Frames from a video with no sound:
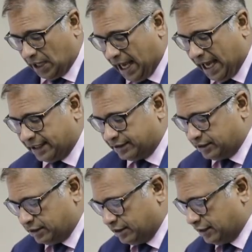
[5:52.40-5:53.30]

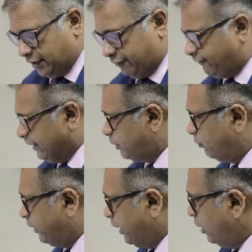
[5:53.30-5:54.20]
and
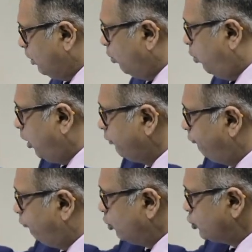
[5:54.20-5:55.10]
effectively what
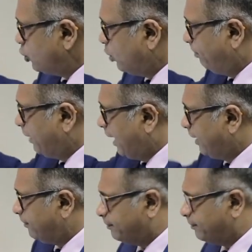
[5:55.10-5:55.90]
force you apply.